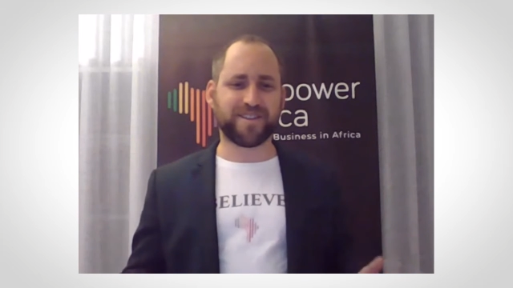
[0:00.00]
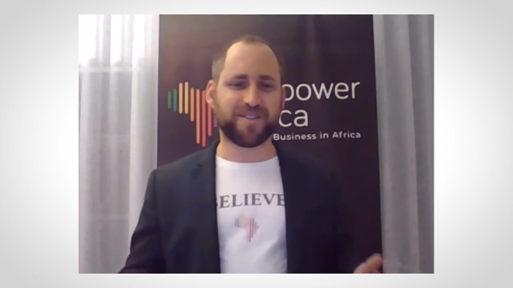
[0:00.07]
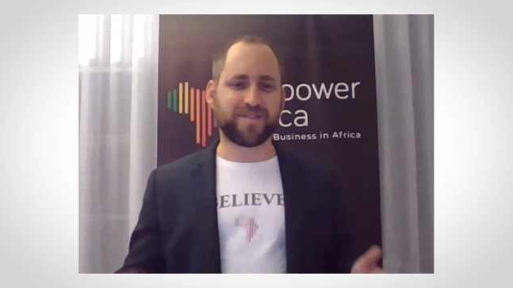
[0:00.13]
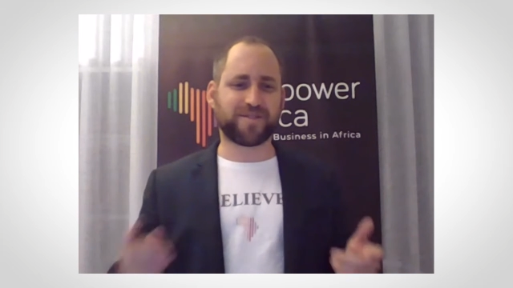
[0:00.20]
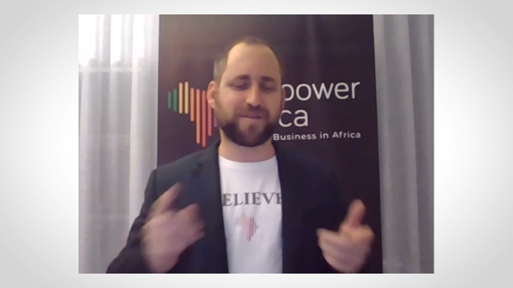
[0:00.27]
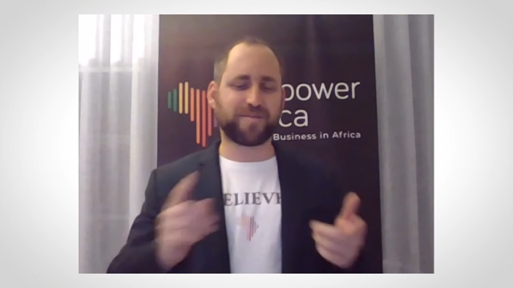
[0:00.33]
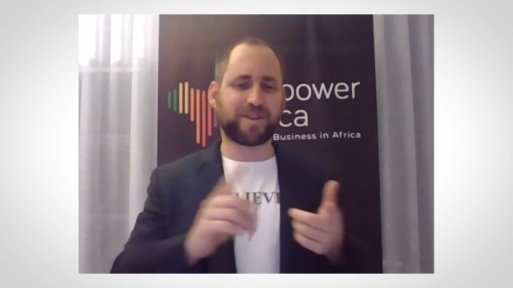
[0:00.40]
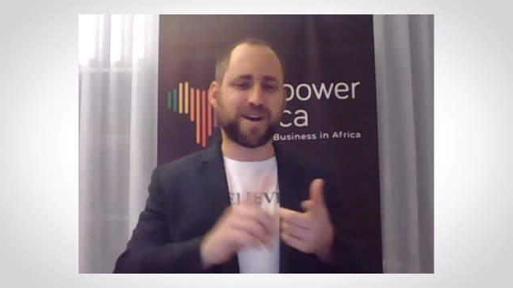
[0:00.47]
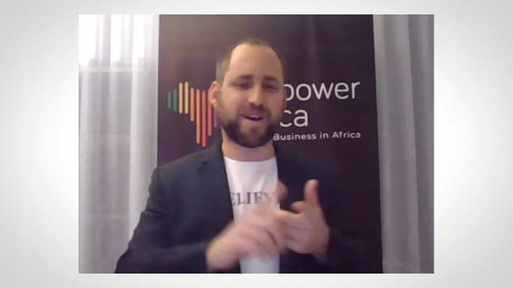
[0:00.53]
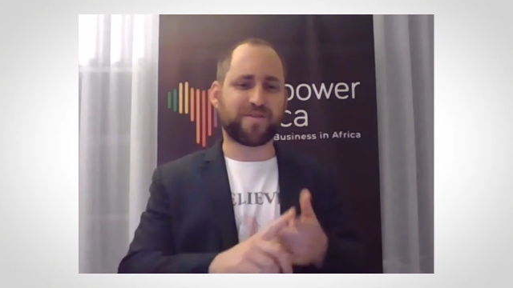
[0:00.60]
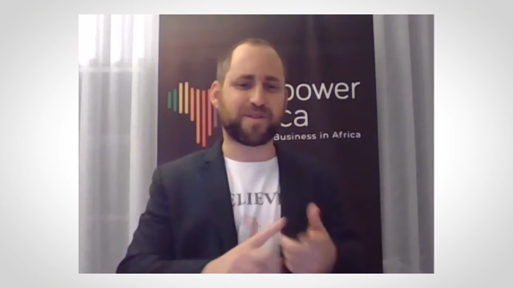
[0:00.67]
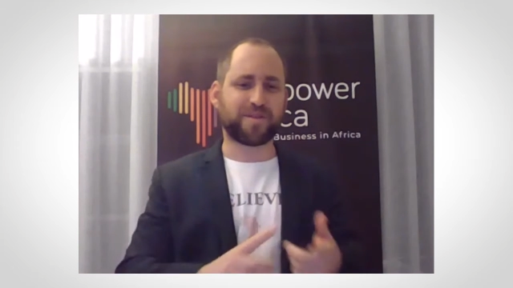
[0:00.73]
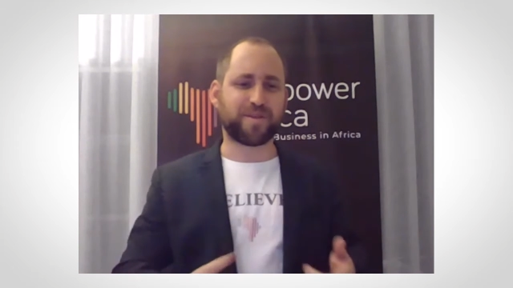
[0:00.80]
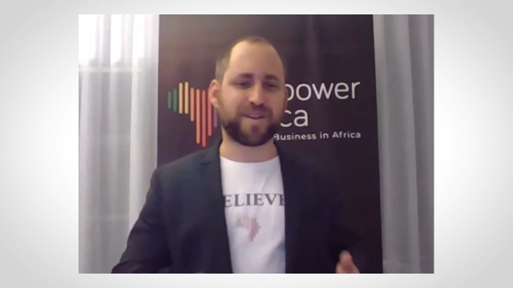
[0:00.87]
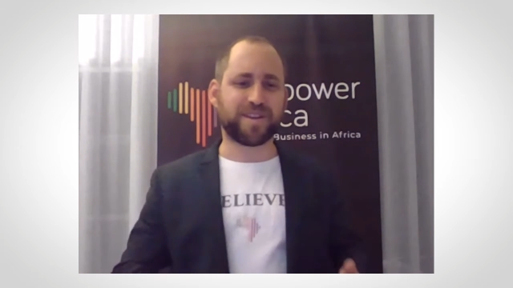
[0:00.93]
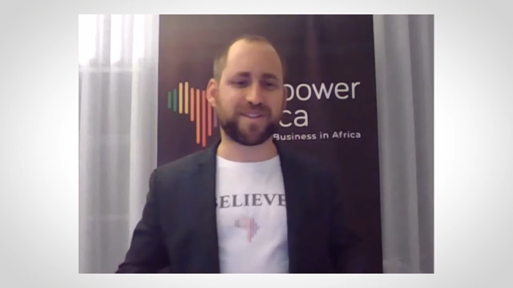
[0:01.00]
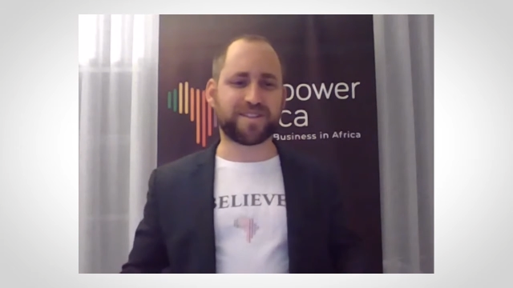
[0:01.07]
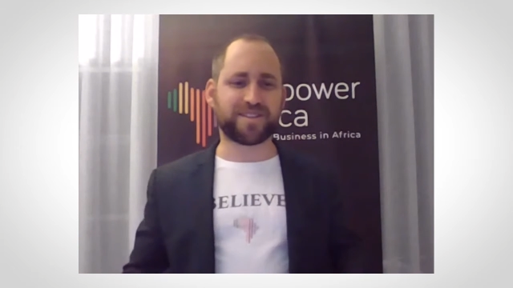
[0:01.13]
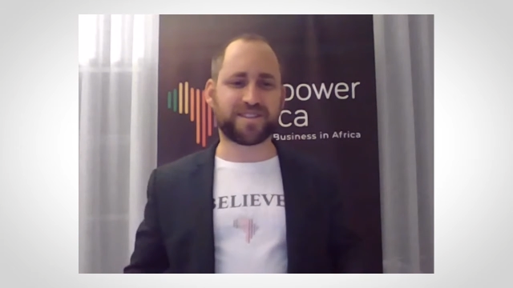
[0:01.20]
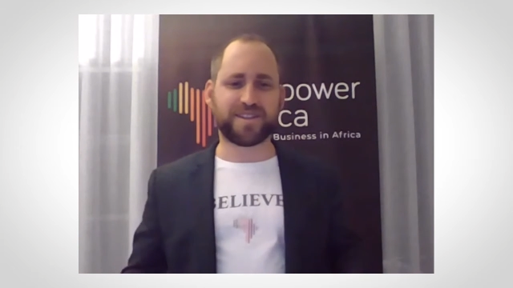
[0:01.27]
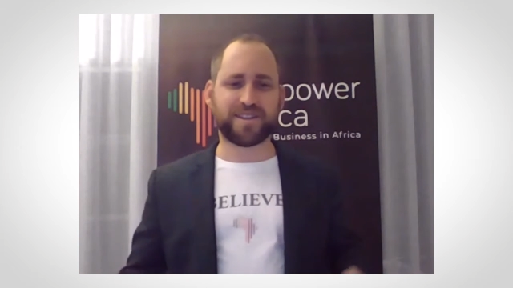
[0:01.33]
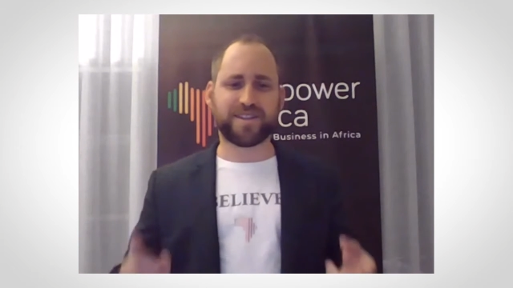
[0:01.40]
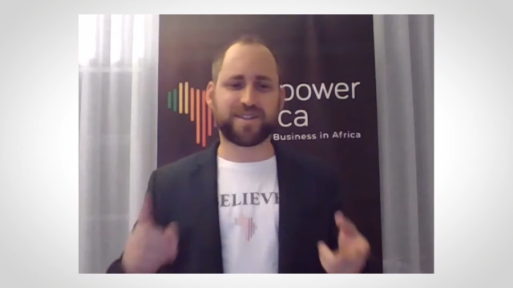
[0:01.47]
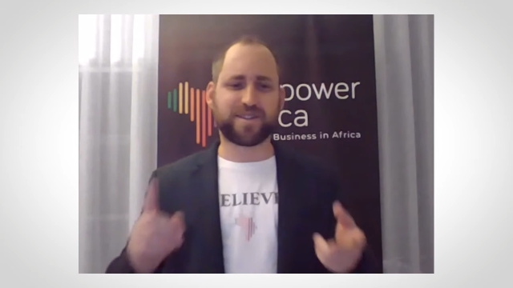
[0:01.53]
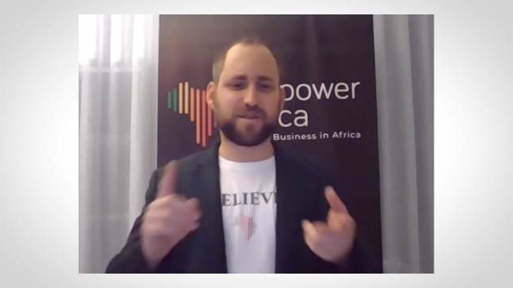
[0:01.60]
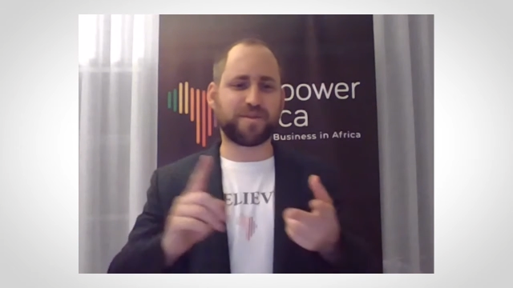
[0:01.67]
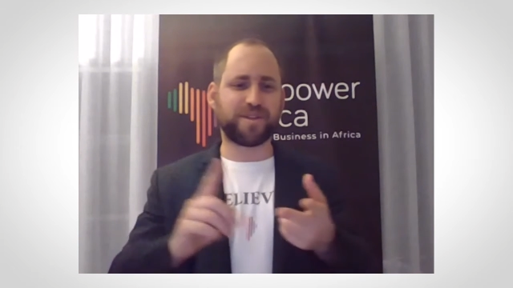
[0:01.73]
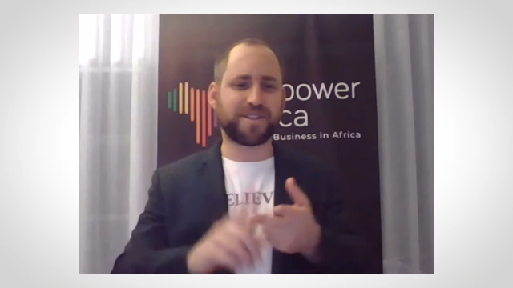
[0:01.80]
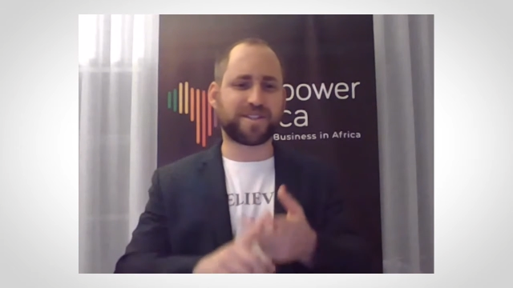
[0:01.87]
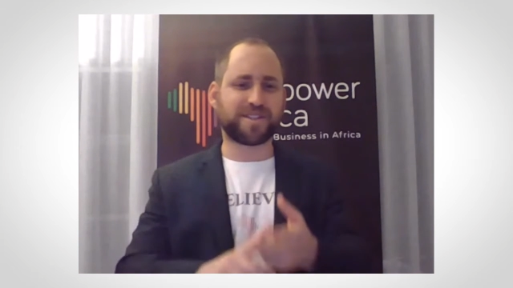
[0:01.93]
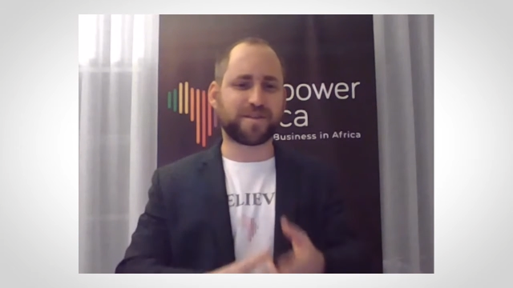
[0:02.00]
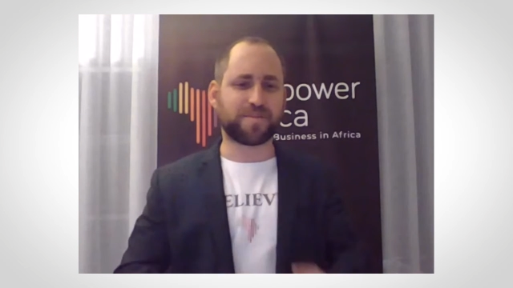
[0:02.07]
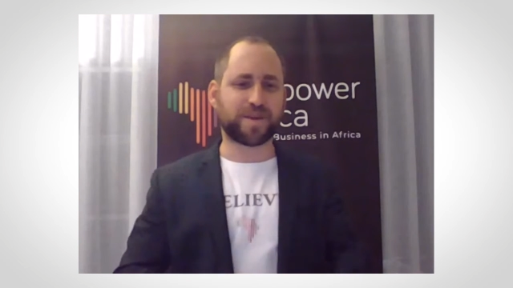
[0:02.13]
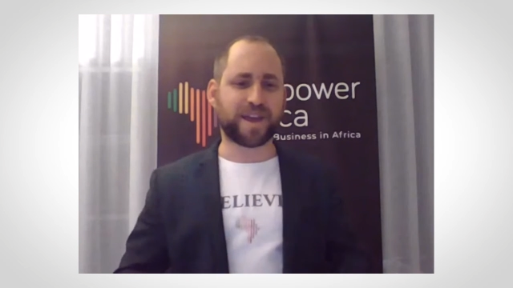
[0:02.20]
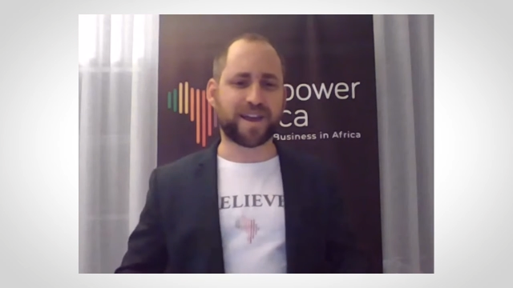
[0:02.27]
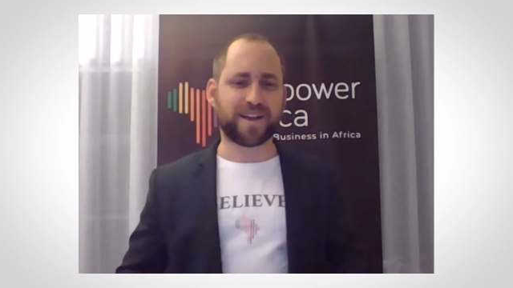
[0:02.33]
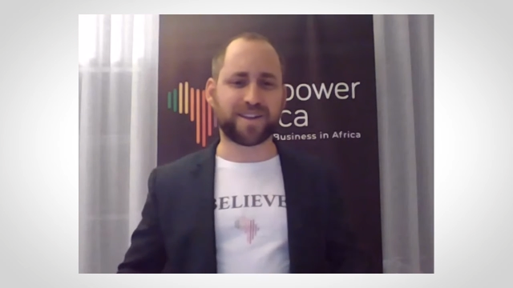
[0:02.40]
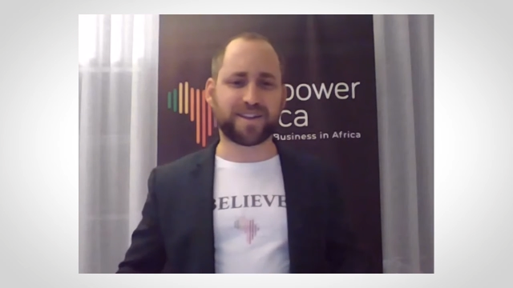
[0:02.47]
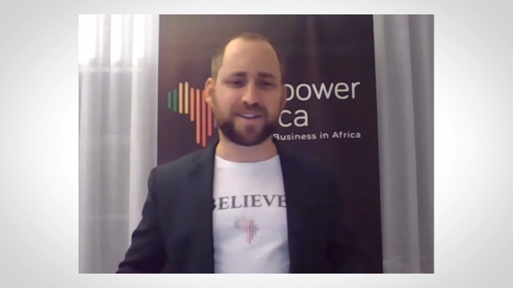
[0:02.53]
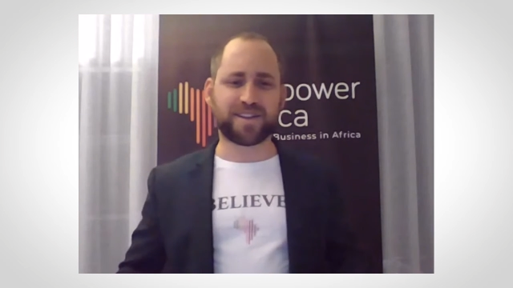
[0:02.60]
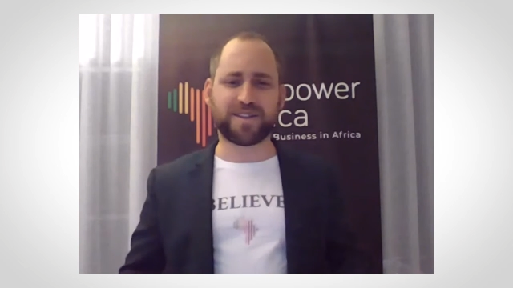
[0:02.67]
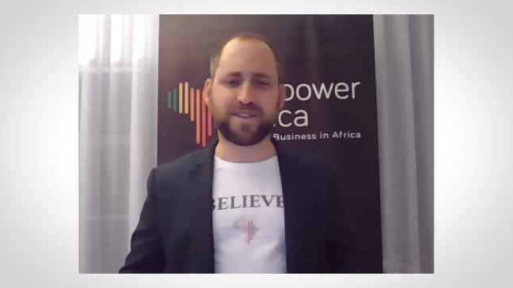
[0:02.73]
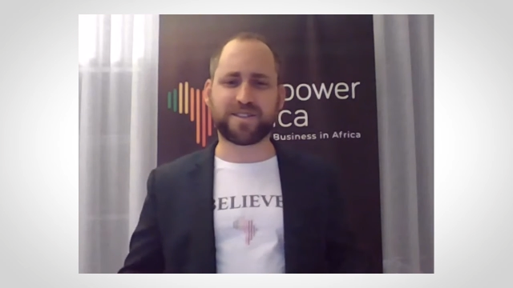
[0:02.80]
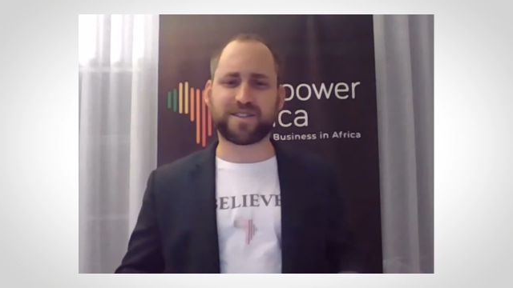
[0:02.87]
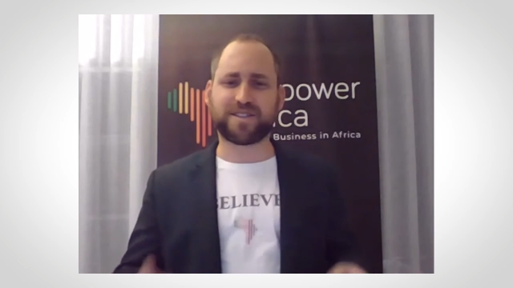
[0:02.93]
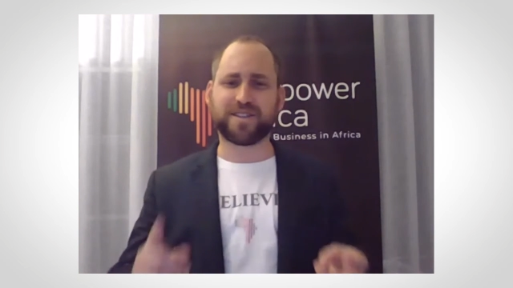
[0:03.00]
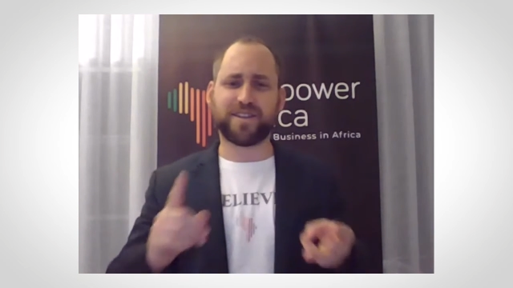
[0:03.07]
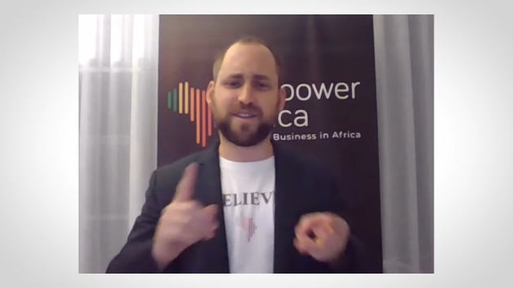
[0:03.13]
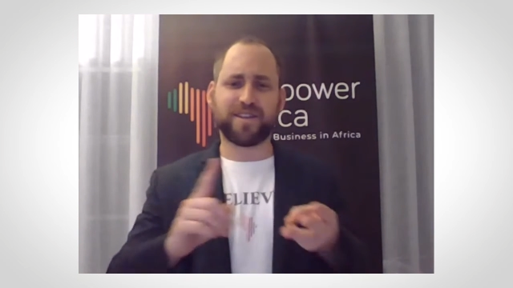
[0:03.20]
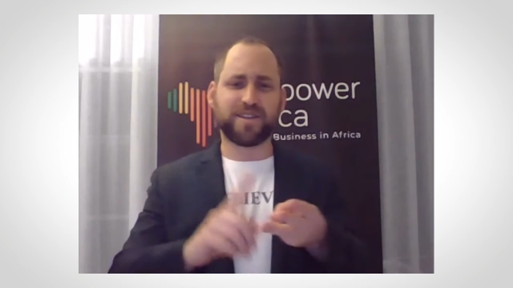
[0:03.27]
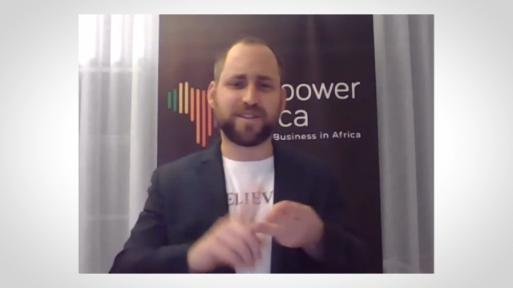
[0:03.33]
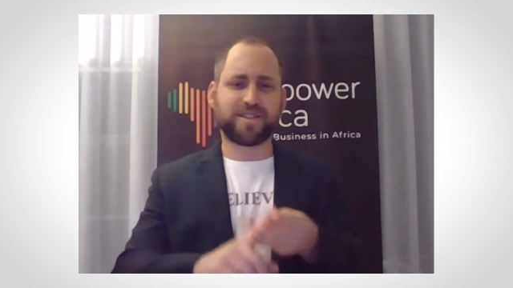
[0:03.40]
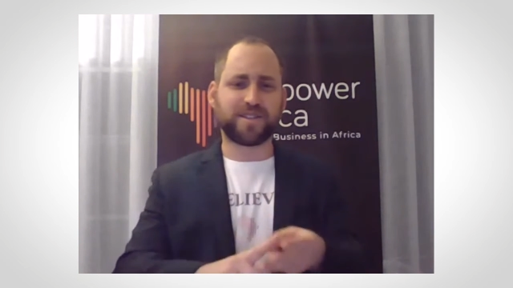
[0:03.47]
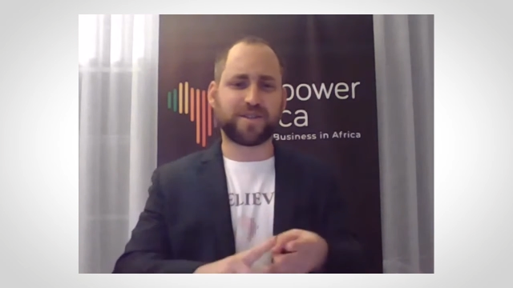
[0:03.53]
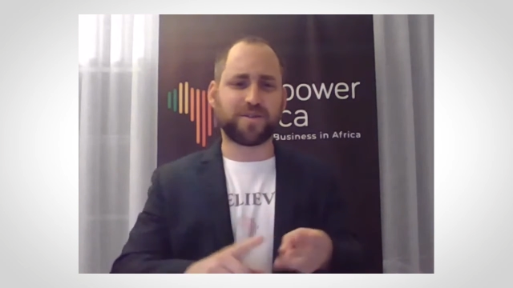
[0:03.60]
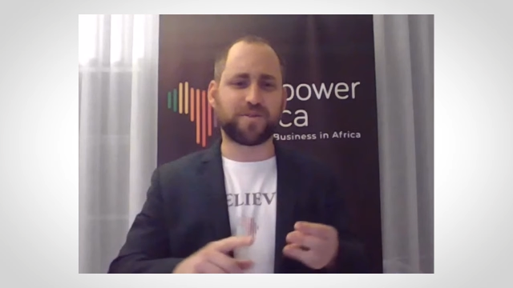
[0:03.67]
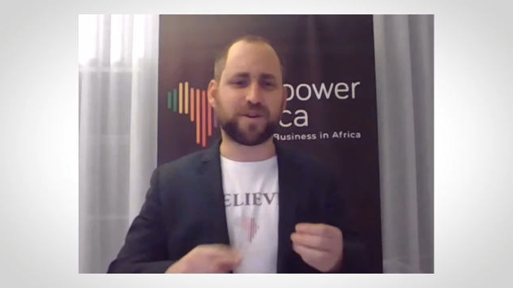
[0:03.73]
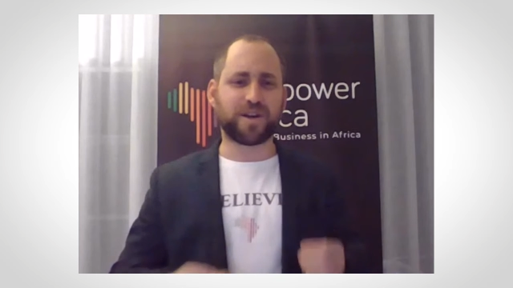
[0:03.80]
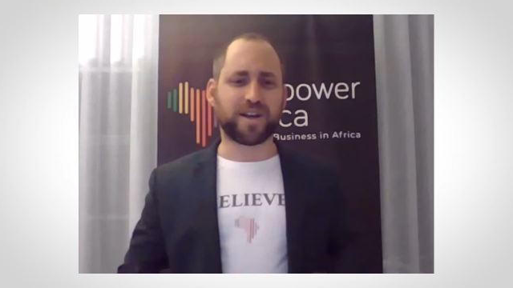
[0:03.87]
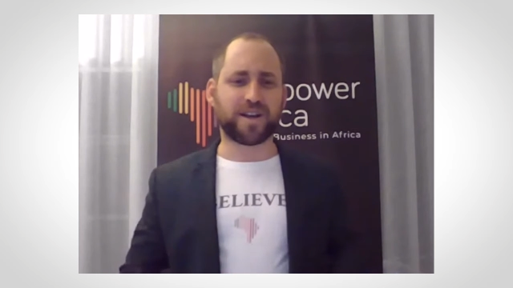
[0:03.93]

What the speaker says: from government to municipalities to